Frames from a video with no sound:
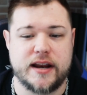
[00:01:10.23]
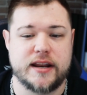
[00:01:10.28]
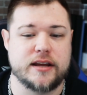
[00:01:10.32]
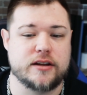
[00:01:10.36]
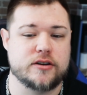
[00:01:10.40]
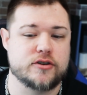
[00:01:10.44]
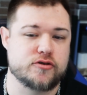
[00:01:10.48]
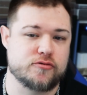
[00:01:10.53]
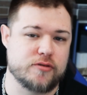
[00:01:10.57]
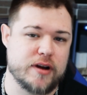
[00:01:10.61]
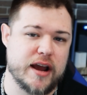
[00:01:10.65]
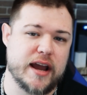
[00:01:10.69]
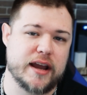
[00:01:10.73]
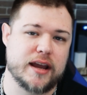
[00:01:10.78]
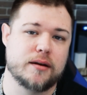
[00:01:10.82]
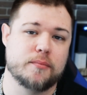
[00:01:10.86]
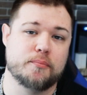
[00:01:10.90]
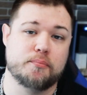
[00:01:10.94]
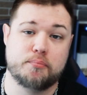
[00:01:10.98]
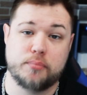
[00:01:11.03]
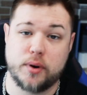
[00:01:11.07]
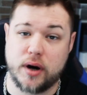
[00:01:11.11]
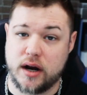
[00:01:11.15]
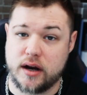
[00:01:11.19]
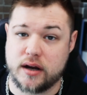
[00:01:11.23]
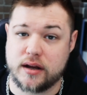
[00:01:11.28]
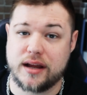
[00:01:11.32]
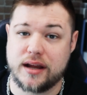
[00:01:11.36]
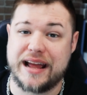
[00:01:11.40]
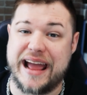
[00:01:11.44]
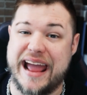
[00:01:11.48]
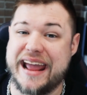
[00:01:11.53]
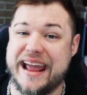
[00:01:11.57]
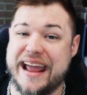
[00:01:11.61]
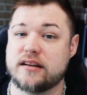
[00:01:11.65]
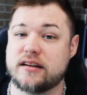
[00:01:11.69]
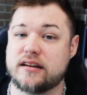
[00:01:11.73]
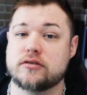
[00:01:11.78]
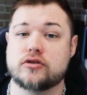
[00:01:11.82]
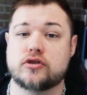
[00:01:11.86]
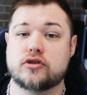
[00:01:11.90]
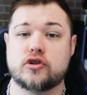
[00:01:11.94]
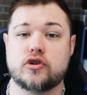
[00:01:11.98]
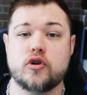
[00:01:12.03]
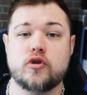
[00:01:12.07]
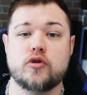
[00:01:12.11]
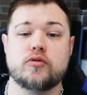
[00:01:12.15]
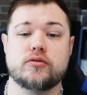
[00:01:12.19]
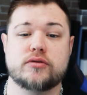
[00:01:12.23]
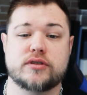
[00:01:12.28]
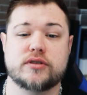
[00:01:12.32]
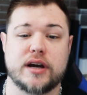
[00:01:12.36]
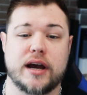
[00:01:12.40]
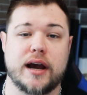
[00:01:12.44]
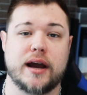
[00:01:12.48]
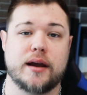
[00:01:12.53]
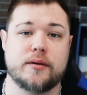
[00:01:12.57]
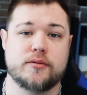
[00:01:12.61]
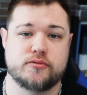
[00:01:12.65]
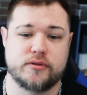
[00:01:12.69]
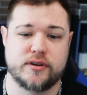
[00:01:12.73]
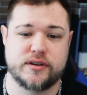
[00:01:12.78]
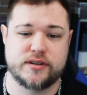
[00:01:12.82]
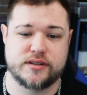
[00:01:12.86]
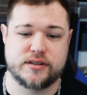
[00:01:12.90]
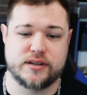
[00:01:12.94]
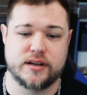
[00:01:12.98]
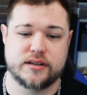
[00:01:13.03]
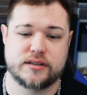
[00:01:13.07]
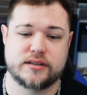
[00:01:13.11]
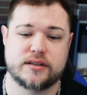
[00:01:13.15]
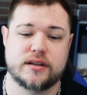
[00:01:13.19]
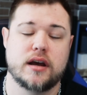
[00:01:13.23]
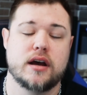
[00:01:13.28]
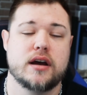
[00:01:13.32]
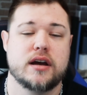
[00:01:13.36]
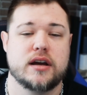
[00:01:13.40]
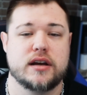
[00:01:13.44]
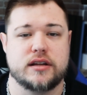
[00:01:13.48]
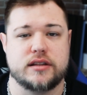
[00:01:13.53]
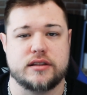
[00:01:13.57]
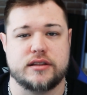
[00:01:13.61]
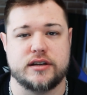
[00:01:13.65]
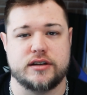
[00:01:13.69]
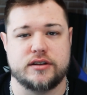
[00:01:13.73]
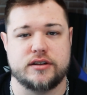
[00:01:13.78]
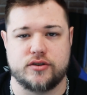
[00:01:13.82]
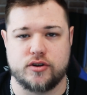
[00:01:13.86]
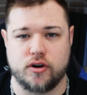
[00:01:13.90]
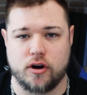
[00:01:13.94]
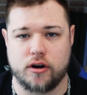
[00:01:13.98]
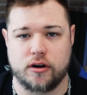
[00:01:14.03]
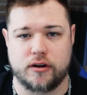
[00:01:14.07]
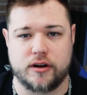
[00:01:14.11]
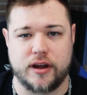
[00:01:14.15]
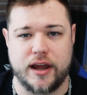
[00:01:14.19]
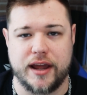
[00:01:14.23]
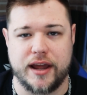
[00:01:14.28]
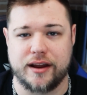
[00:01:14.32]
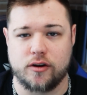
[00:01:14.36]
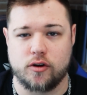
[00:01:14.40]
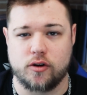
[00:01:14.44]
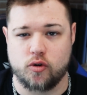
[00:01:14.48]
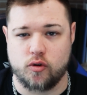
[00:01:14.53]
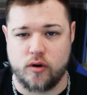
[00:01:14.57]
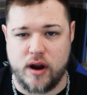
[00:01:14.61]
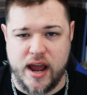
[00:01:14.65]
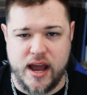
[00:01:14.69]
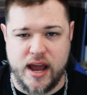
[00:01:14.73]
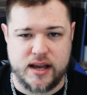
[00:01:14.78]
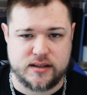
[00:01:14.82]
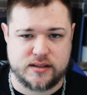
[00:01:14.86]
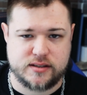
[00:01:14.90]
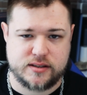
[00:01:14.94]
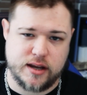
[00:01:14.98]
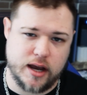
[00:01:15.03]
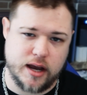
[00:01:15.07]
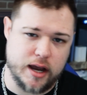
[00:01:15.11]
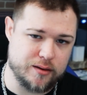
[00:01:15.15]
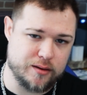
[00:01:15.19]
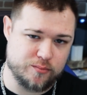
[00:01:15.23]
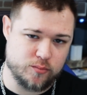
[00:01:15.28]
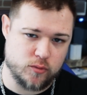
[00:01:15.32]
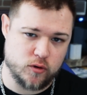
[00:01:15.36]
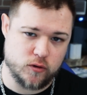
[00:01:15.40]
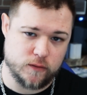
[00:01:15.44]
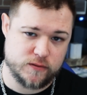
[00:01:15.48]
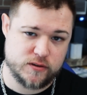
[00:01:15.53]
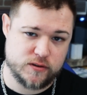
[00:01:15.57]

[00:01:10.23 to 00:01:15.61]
Dragon, Bug, and 2 times resist the Dark and Grass type moves.